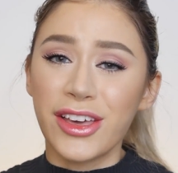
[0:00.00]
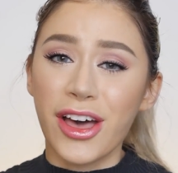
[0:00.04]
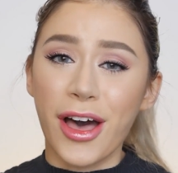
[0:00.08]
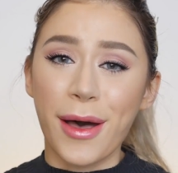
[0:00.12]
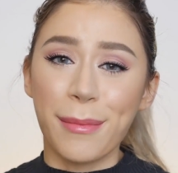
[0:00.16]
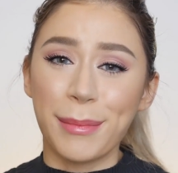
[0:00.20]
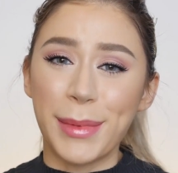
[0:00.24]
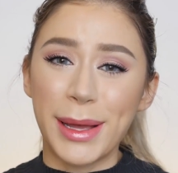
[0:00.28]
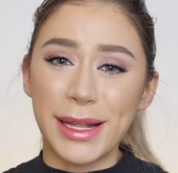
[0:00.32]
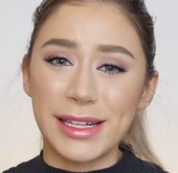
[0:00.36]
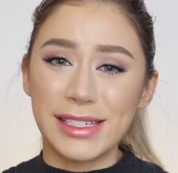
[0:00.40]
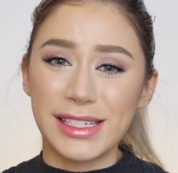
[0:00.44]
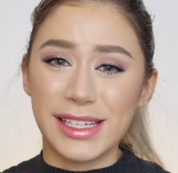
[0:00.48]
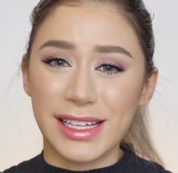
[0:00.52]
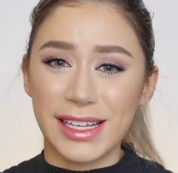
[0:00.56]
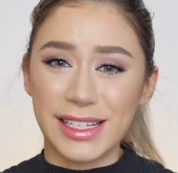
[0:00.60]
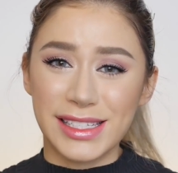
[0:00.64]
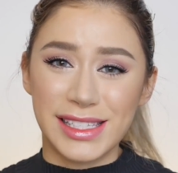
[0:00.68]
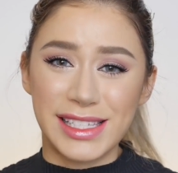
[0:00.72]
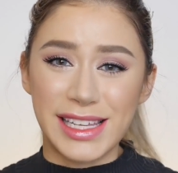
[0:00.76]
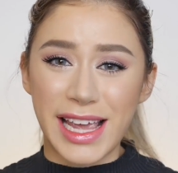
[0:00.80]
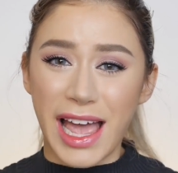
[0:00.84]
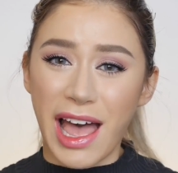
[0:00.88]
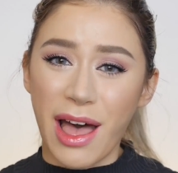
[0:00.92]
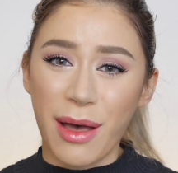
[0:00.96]

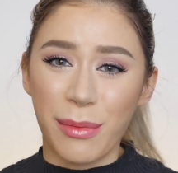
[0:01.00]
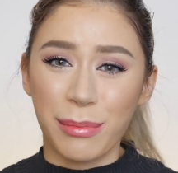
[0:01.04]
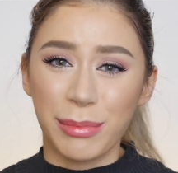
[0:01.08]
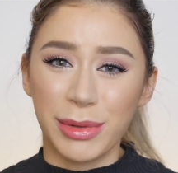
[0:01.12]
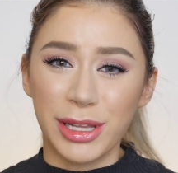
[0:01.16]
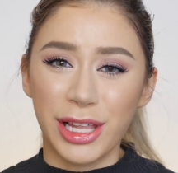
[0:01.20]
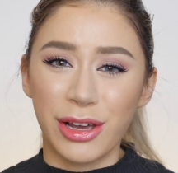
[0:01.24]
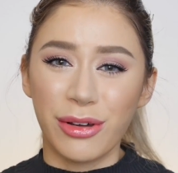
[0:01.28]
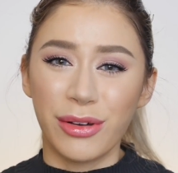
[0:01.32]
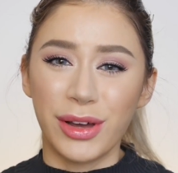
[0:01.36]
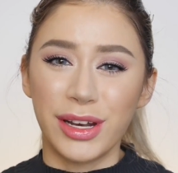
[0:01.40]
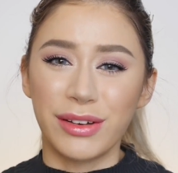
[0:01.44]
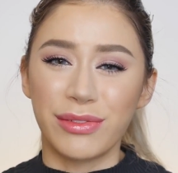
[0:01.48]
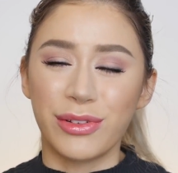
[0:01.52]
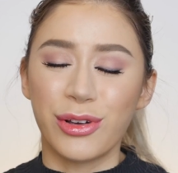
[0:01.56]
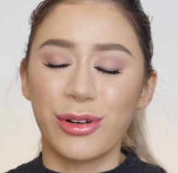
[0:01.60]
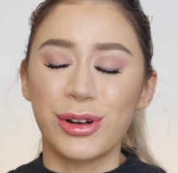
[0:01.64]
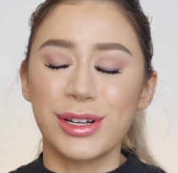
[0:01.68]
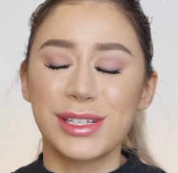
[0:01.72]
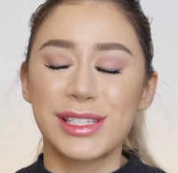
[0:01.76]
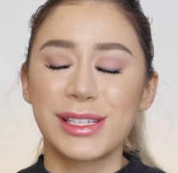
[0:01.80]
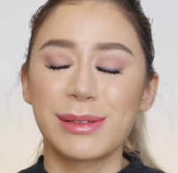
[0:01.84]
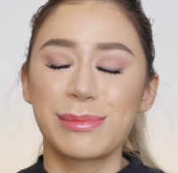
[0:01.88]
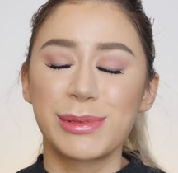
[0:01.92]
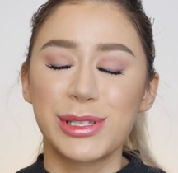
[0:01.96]
comment down below, and of
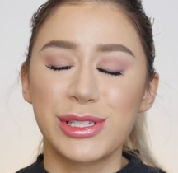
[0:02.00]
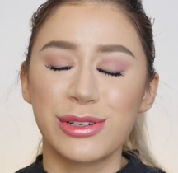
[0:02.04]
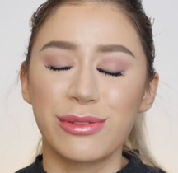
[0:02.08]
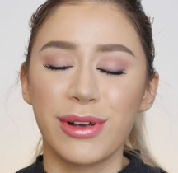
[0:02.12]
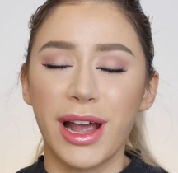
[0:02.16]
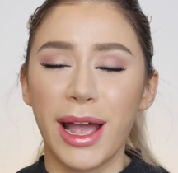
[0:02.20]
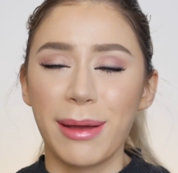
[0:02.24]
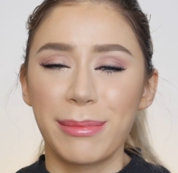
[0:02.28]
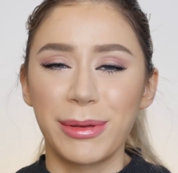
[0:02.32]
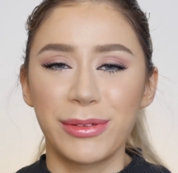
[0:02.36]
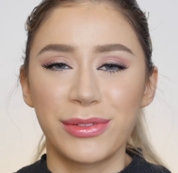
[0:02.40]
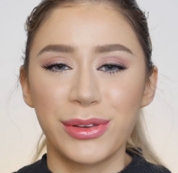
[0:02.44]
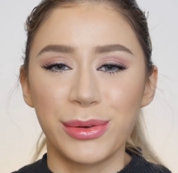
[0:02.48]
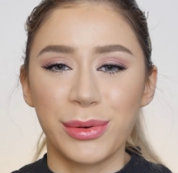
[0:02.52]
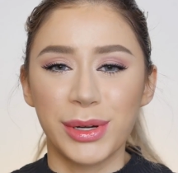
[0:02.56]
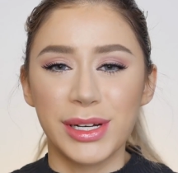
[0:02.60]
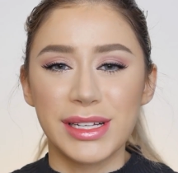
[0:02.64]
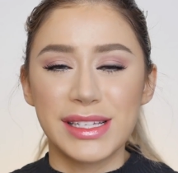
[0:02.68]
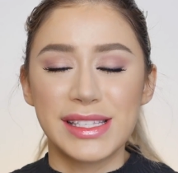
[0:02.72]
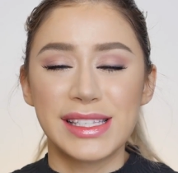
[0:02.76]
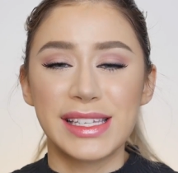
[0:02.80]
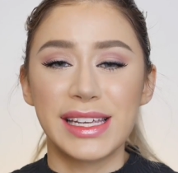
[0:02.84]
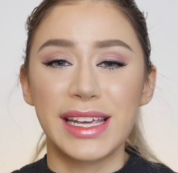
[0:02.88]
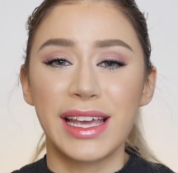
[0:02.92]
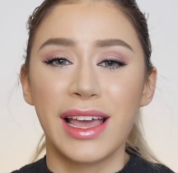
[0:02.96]
course subscribe if you
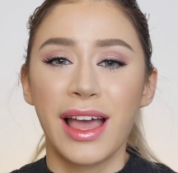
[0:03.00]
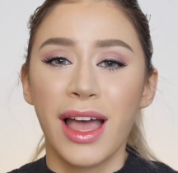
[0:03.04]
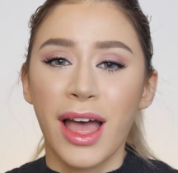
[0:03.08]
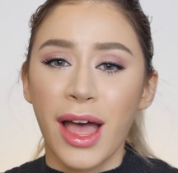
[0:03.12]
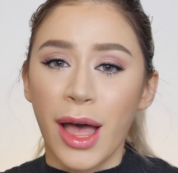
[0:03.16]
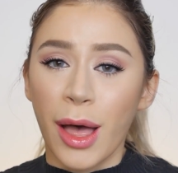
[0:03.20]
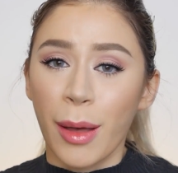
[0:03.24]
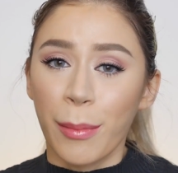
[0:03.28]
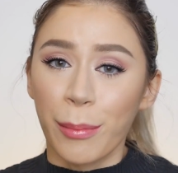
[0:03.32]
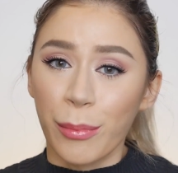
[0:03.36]
want to see